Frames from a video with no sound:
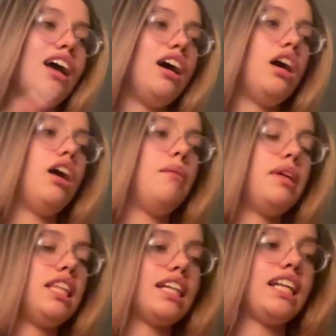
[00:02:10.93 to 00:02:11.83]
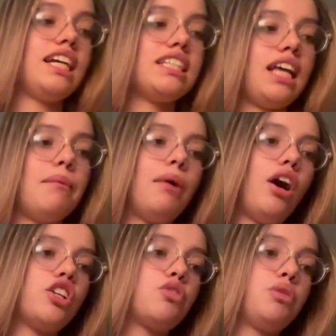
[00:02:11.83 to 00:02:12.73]
Um, and then next I
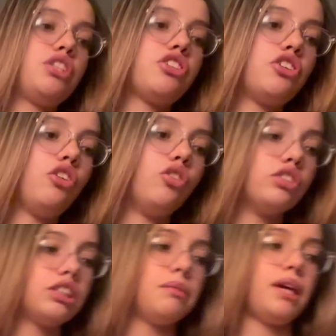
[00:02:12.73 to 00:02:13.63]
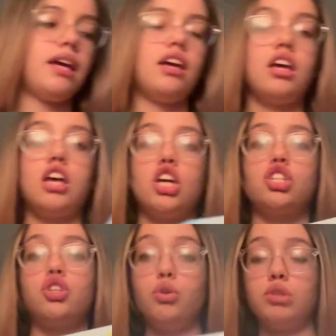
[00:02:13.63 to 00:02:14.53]
bought Twister Ultimate
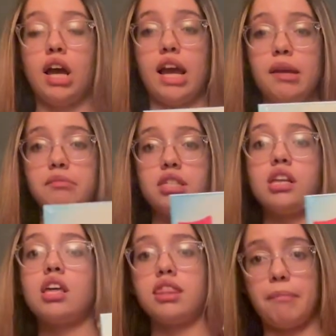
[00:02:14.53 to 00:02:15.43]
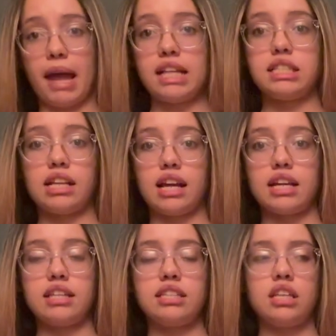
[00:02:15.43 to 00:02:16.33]
two times the mat
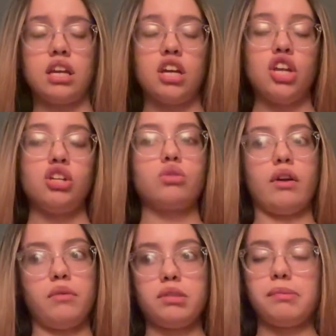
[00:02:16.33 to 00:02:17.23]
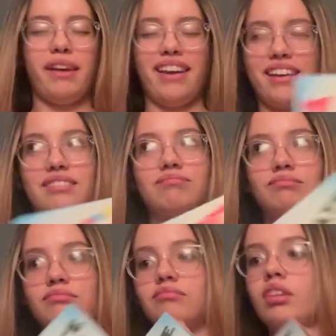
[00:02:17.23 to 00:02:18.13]
size. So everyone's playing.
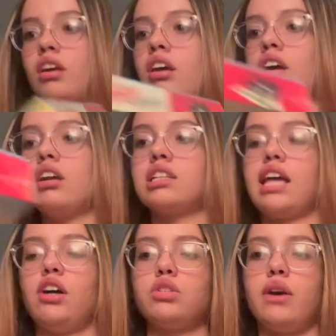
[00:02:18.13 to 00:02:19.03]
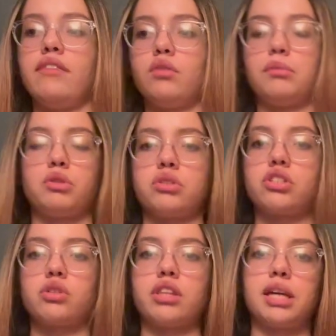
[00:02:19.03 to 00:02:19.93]
Because I also have normal
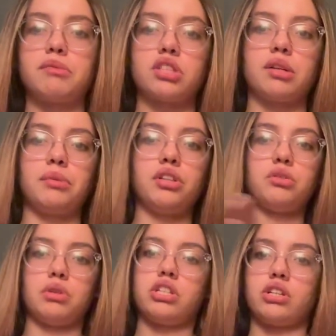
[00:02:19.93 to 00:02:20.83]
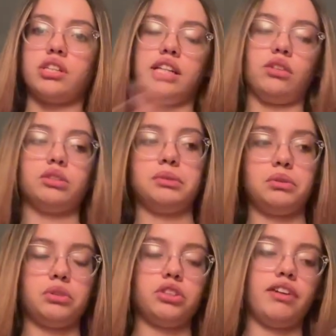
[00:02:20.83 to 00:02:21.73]
Twister, so I think I'm just going to put Twister and then Ultimate
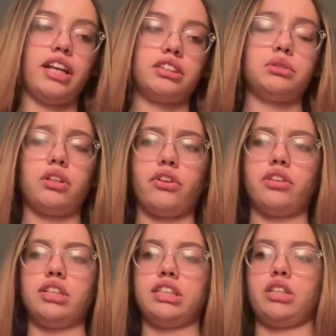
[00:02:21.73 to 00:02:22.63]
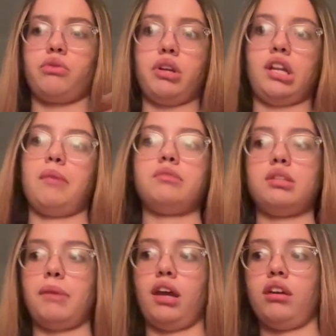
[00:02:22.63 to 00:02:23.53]
Twister right next to each other, and then it's like three times
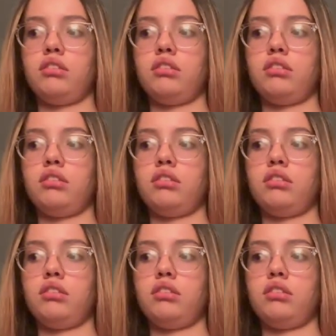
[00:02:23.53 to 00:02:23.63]
the mat.